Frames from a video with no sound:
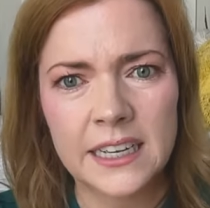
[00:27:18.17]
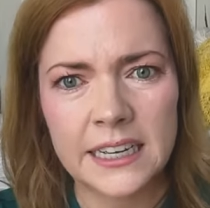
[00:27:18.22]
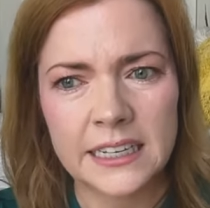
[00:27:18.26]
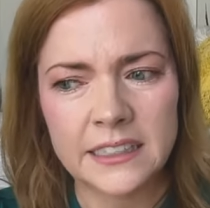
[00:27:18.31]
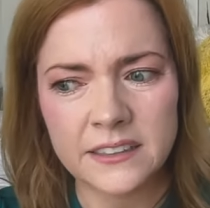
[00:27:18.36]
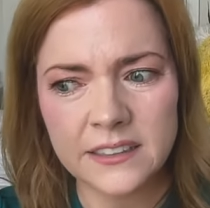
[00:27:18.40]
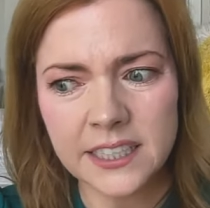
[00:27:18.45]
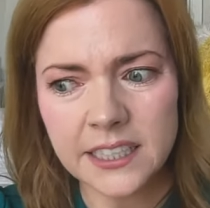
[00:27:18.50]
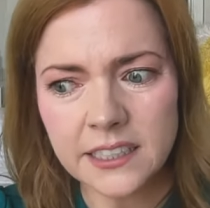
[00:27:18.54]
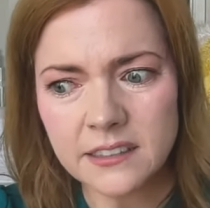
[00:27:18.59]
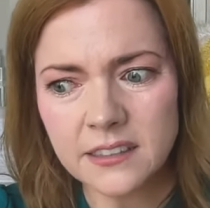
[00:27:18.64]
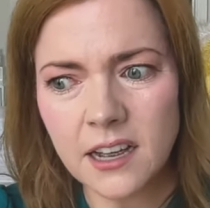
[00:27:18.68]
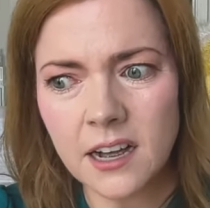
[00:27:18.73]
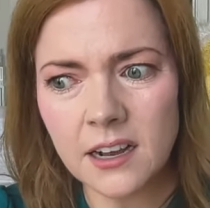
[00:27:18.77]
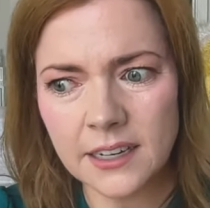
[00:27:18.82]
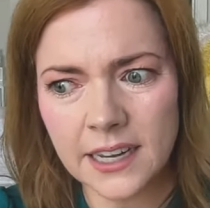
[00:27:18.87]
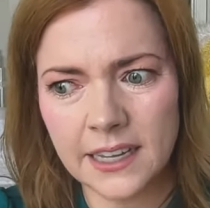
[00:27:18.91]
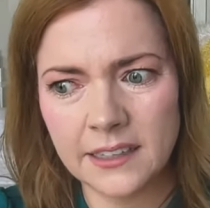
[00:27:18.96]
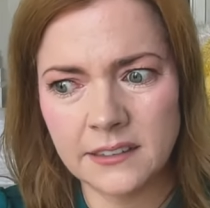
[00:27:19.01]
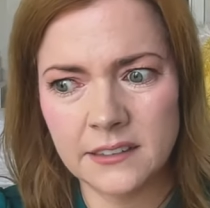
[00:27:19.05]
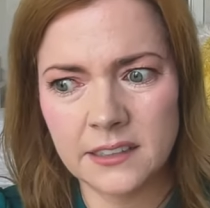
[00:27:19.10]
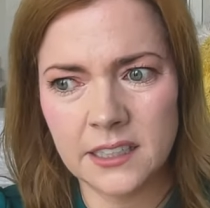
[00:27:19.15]
And
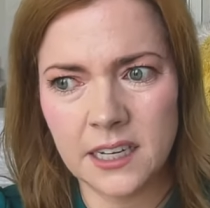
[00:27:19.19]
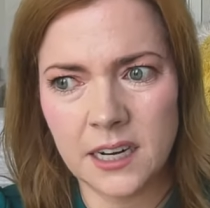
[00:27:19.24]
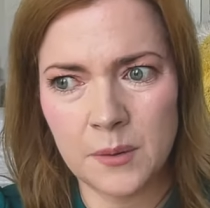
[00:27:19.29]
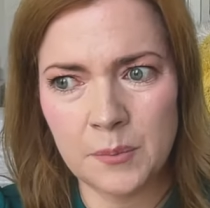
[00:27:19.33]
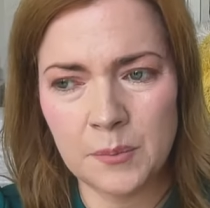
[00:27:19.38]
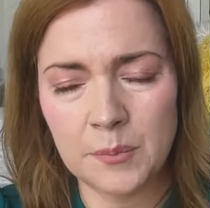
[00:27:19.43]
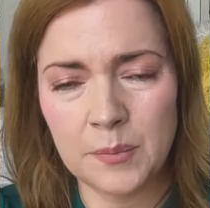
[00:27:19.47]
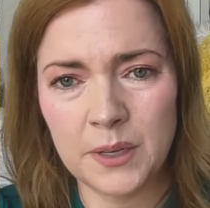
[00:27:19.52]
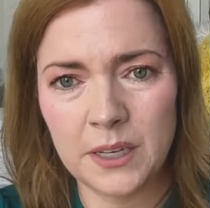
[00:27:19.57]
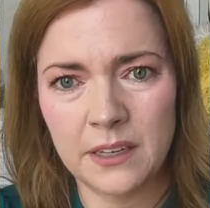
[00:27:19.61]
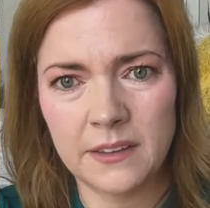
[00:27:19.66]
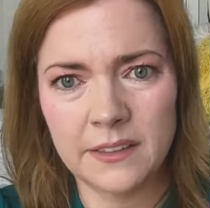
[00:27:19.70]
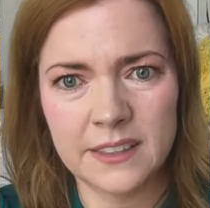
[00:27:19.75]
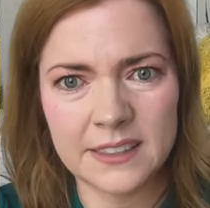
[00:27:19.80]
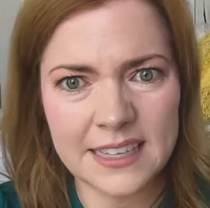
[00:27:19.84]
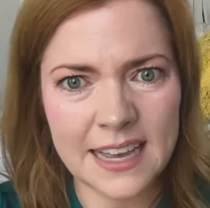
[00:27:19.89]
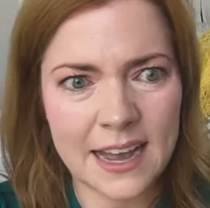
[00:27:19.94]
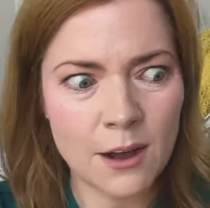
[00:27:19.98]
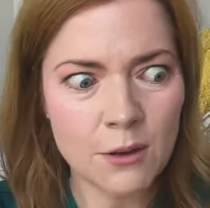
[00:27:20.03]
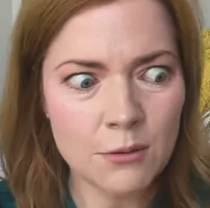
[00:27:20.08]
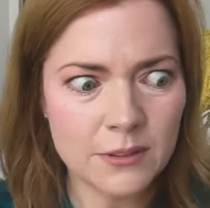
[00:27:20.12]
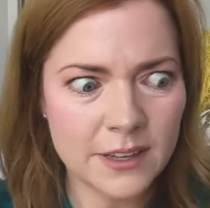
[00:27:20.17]
TikTok ended up being
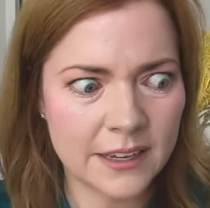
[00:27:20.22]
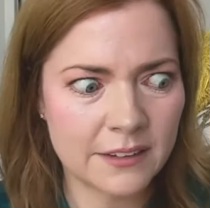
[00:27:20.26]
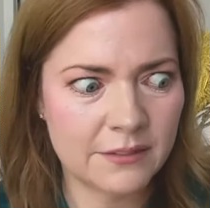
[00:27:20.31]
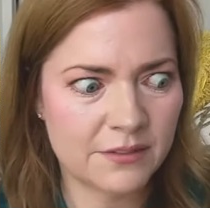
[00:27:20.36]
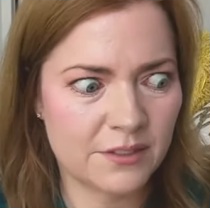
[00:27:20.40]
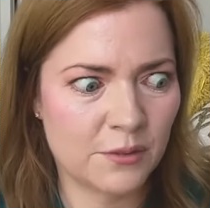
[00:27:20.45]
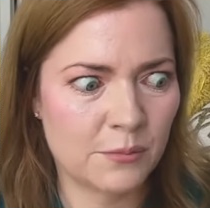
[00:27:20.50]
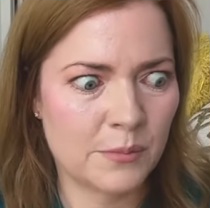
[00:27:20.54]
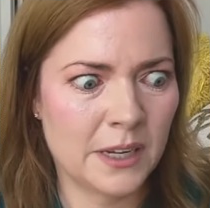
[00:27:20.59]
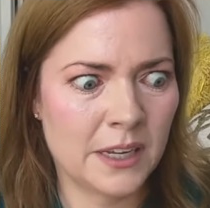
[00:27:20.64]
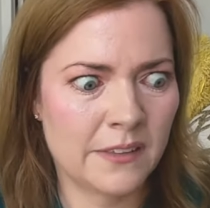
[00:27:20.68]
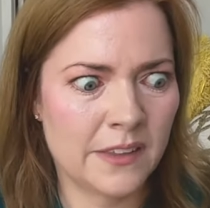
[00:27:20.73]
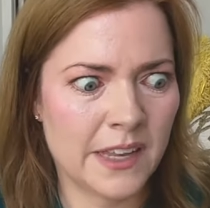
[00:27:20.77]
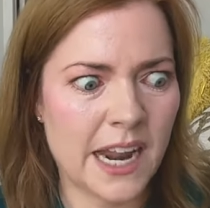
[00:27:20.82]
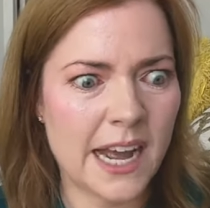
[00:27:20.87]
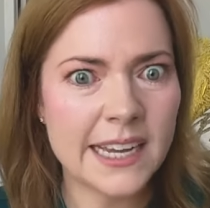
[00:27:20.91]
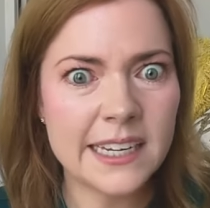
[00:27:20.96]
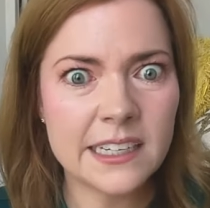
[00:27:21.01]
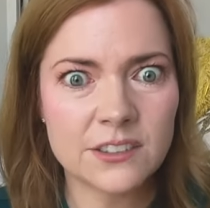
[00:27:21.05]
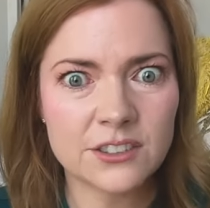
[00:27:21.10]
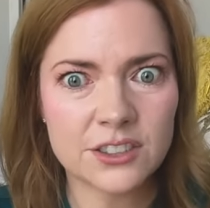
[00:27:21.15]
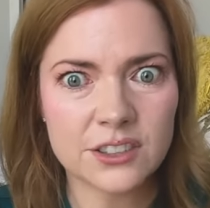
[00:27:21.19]
this outlet for me that
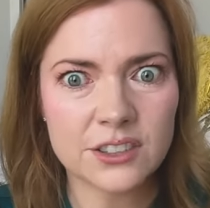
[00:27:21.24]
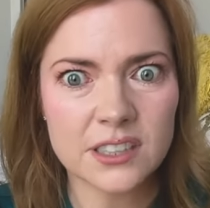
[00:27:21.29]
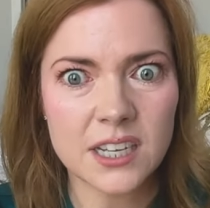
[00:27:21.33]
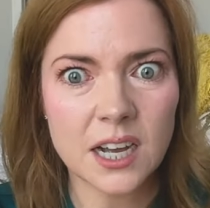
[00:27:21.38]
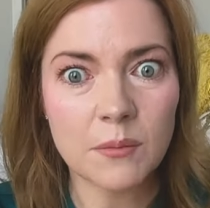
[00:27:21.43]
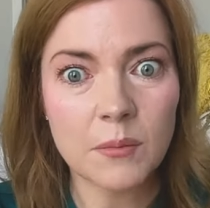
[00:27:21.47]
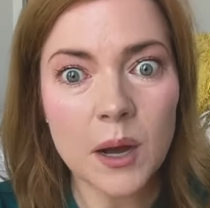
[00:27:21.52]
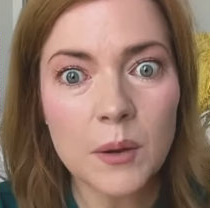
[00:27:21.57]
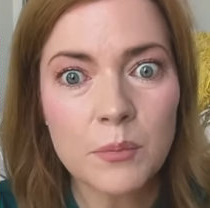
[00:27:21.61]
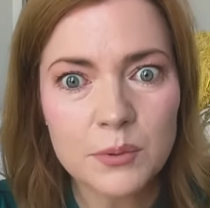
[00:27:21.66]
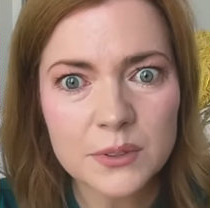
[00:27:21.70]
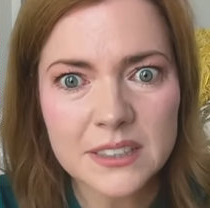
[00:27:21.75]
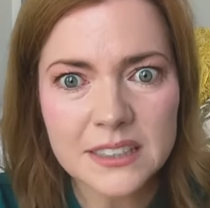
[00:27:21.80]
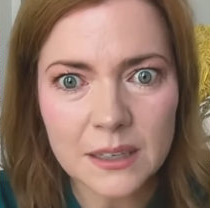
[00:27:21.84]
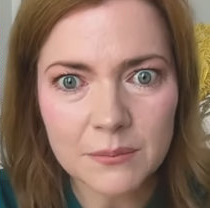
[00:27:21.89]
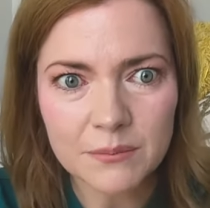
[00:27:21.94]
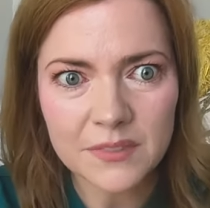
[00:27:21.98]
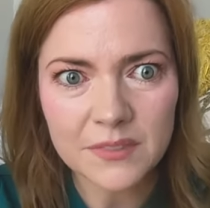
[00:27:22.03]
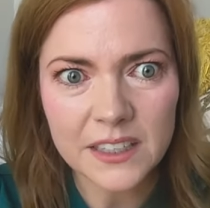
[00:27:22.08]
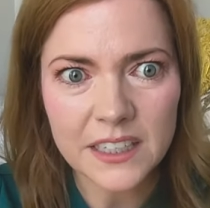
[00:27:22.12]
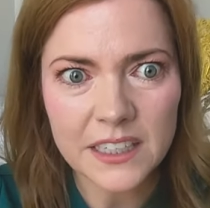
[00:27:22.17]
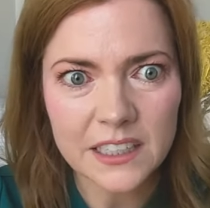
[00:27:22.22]
I can just come up with
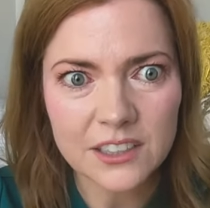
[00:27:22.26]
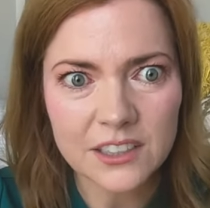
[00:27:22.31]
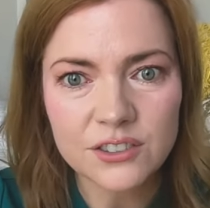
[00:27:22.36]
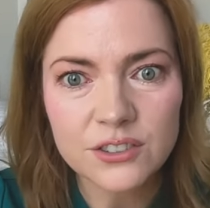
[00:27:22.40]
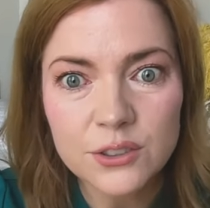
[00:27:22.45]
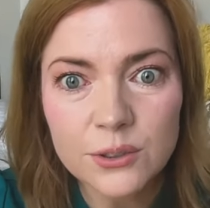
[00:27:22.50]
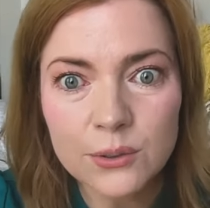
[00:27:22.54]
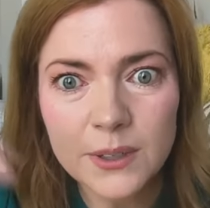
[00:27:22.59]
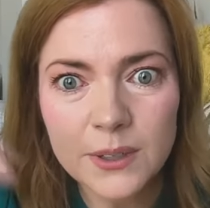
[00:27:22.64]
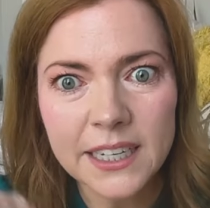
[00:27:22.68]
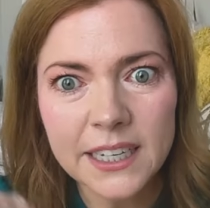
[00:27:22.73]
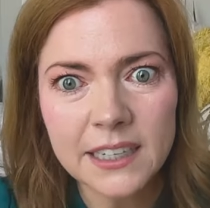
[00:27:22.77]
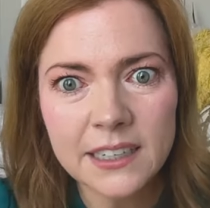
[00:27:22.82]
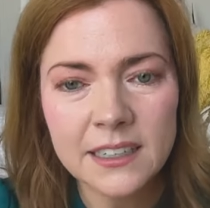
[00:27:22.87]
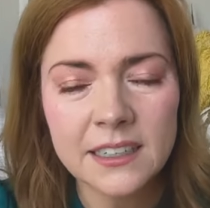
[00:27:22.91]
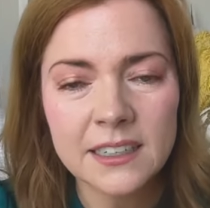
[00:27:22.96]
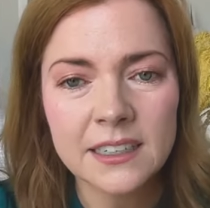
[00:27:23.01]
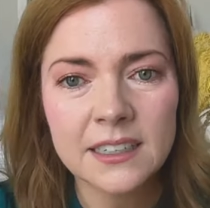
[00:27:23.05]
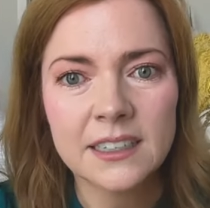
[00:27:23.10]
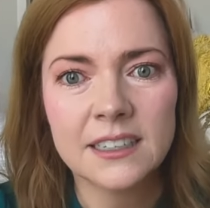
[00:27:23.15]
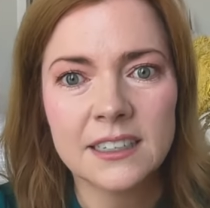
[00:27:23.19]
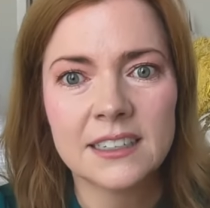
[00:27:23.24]
something and do it
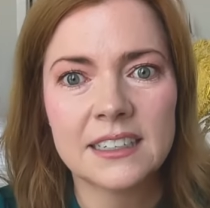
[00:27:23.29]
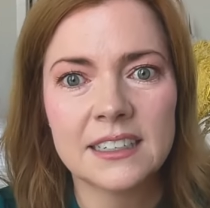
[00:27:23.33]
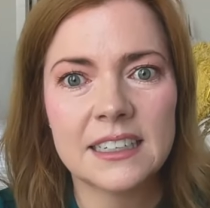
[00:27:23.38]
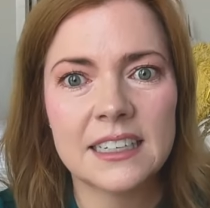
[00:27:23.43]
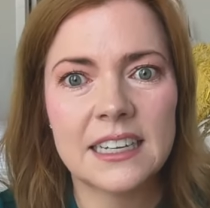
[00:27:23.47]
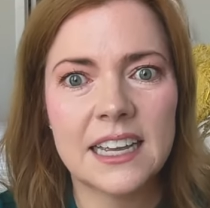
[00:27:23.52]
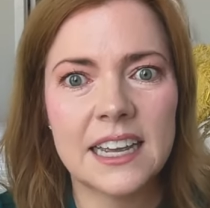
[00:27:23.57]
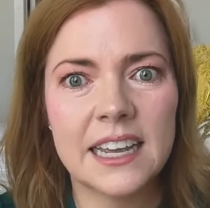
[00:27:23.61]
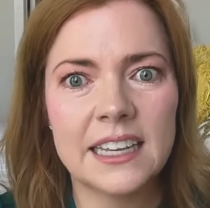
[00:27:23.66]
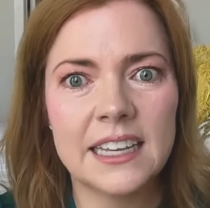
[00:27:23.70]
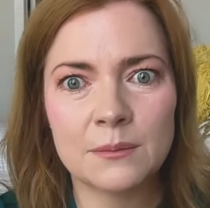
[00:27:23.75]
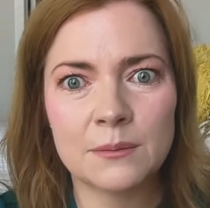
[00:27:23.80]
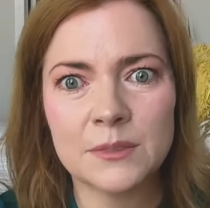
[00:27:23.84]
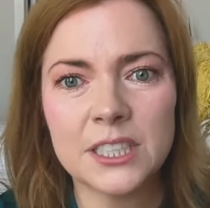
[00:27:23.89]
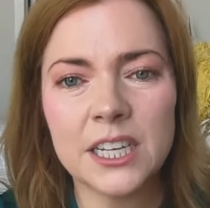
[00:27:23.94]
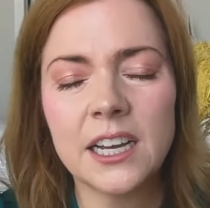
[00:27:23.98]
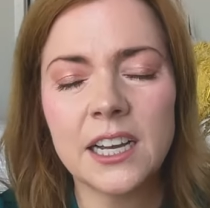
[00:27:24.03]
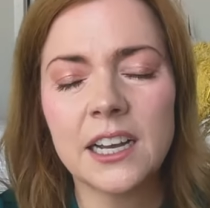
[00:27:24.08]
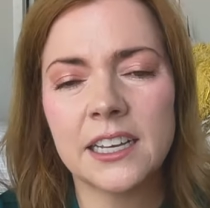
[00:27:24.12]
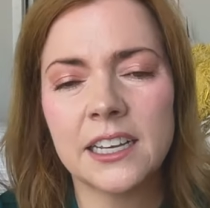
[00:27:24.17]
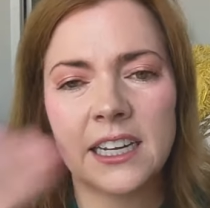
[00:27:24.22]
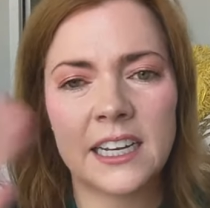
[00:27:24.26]
and I'm
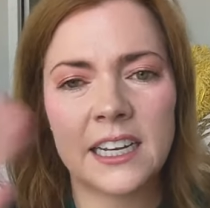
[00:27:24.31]
done.